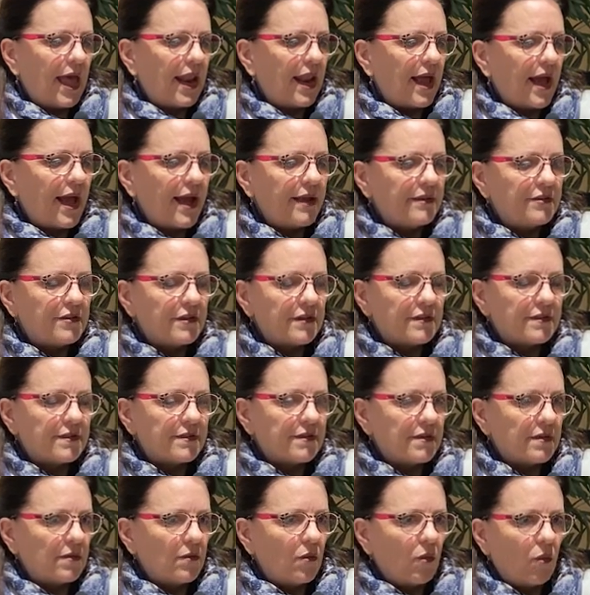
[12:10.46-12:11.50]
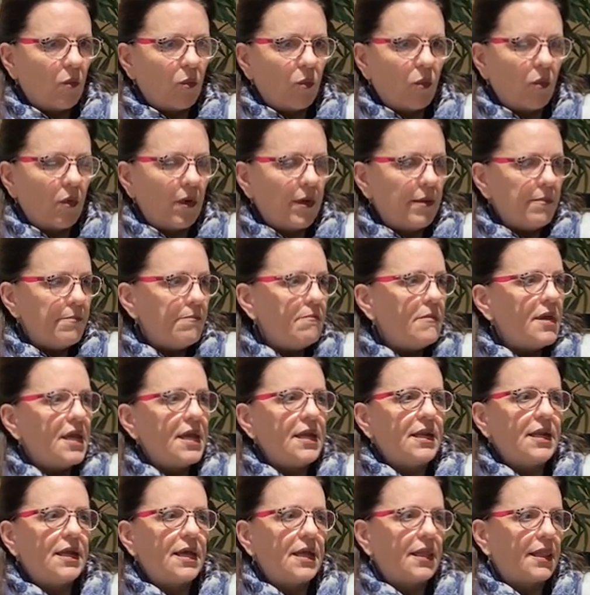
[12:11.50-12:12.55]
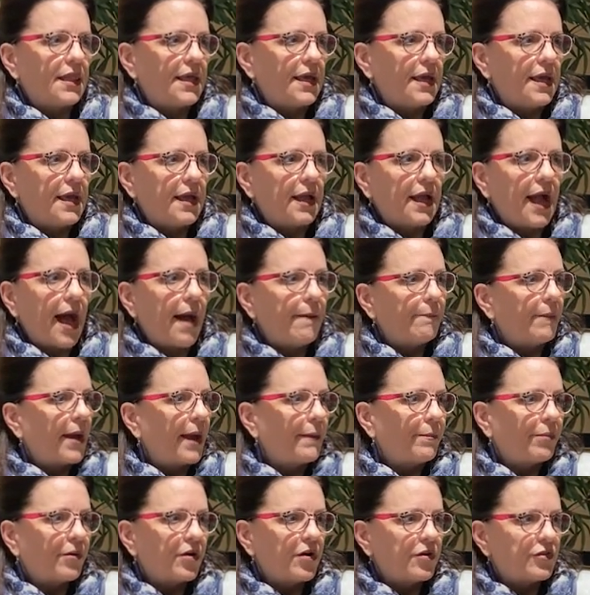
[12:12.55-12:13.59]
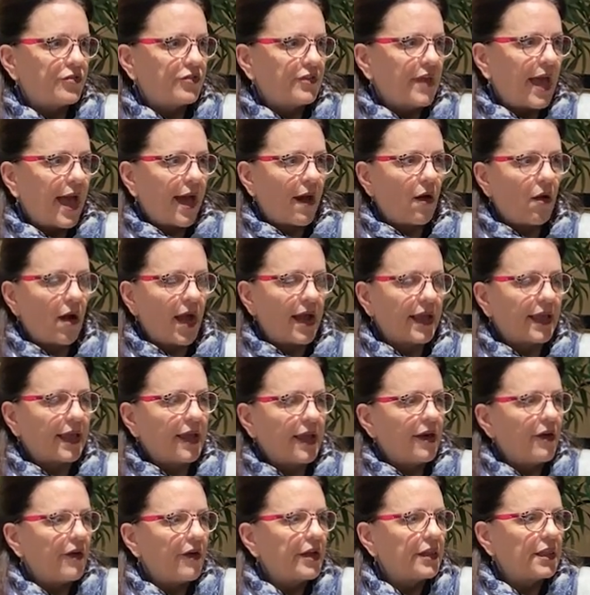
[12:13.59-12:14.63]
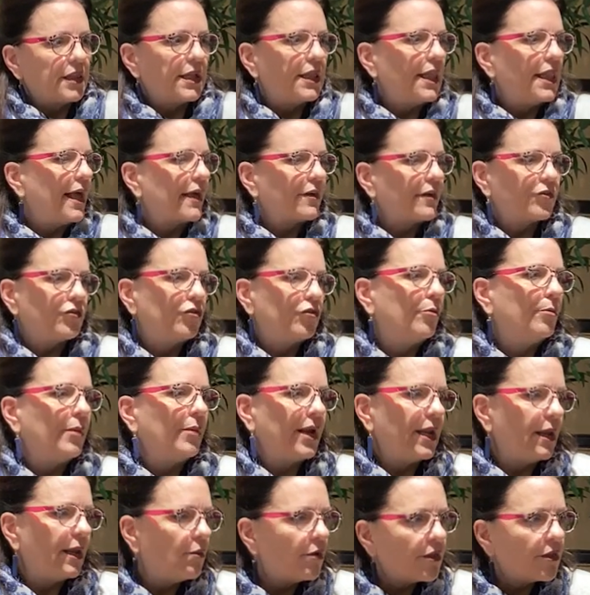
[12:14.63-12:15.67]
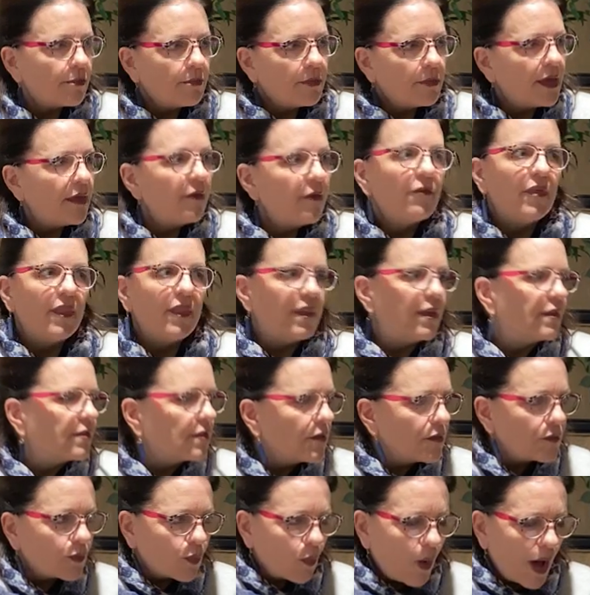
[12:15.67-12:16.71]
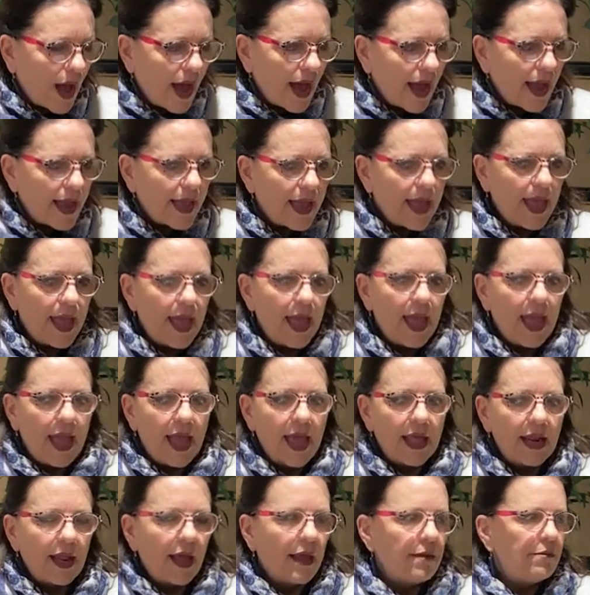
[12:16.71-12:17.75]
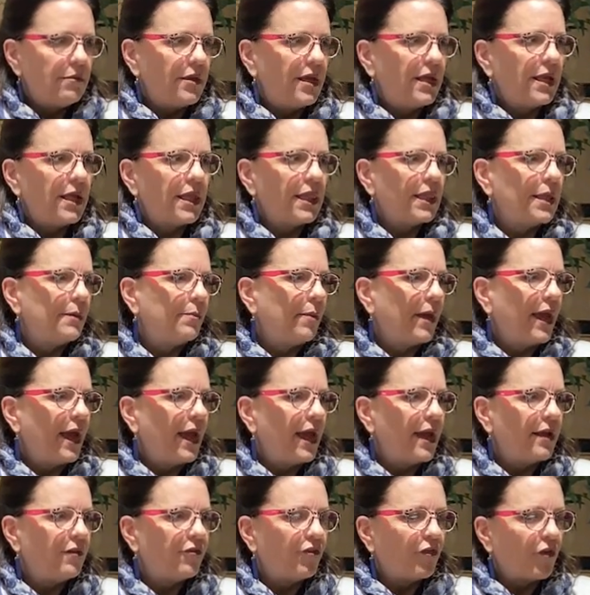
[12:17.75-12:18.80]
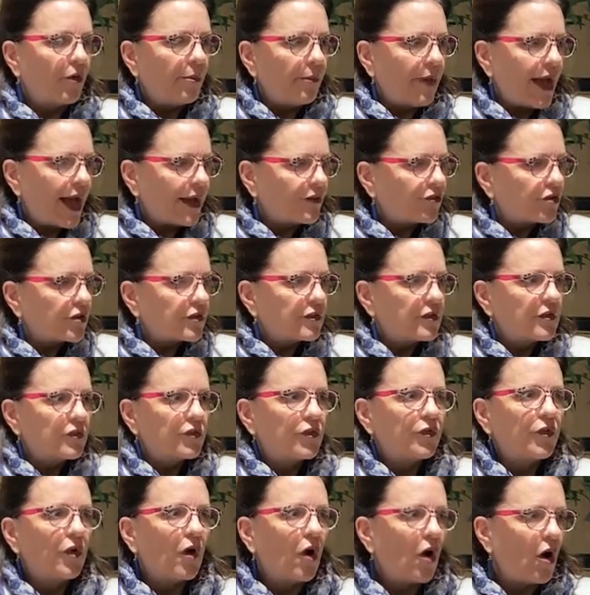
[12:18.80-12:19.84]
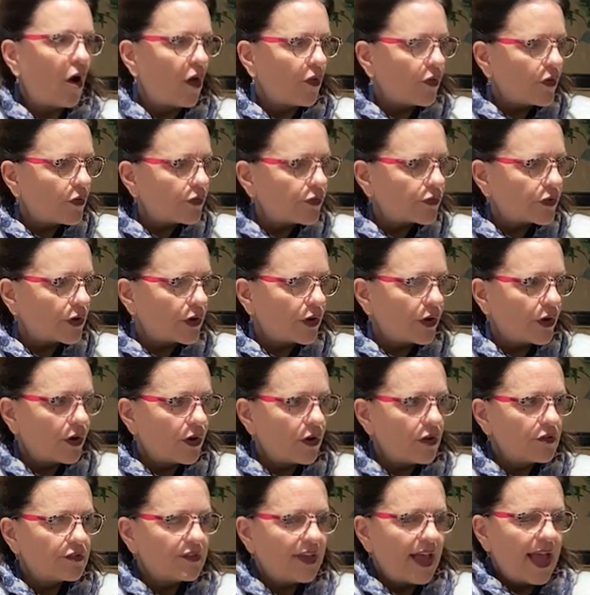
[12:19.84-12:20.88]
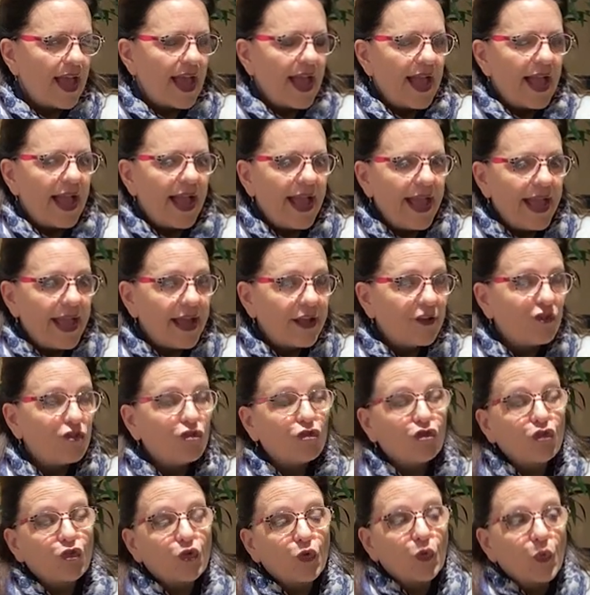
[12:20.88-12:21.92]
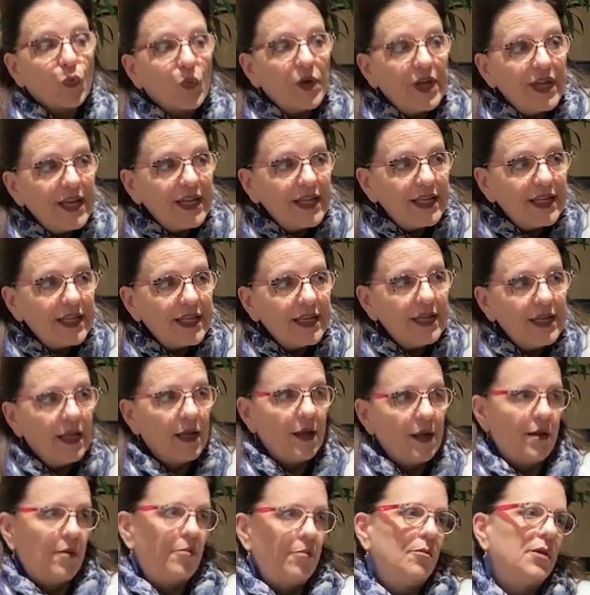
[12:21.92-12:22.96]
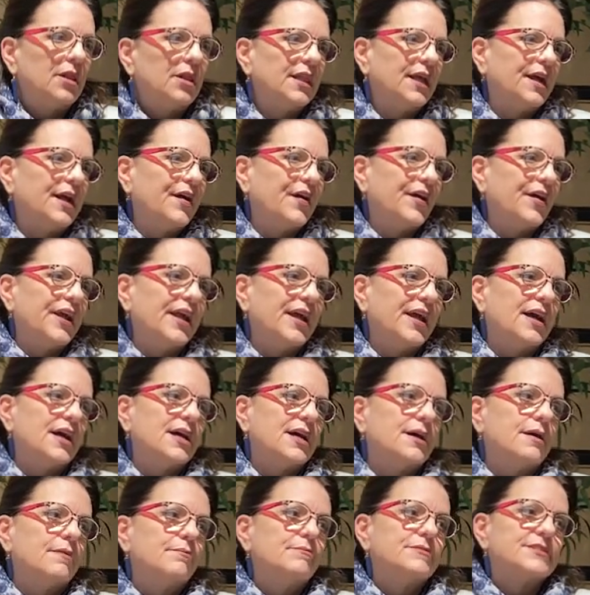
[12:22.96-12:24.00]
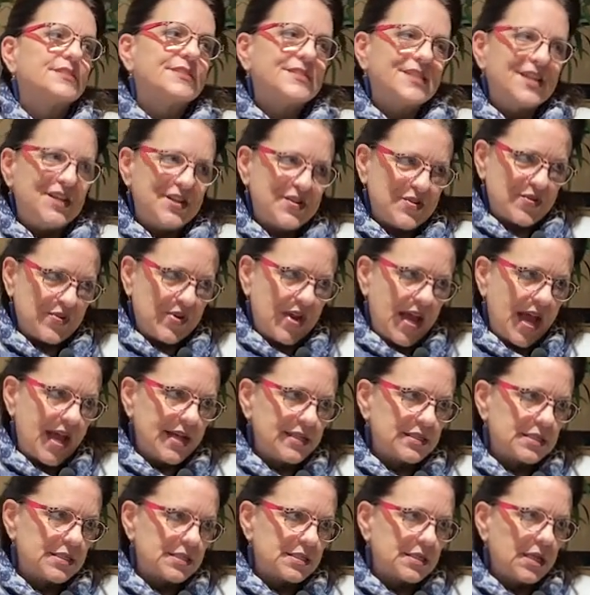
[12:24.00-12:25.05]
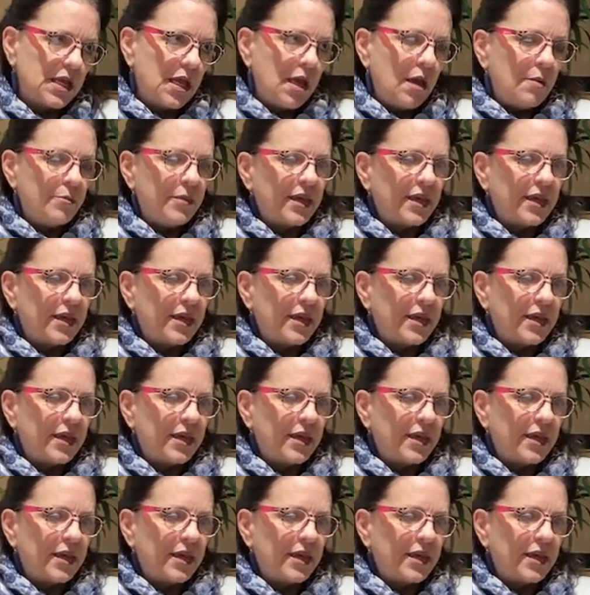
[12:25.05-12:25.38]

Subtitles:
And I just immediately got my purse out. I carry a little extra money with me, and this is why, and I immediately paid for mattresses for all those girls. Mm-hmm. And treated malaria mosquito nets,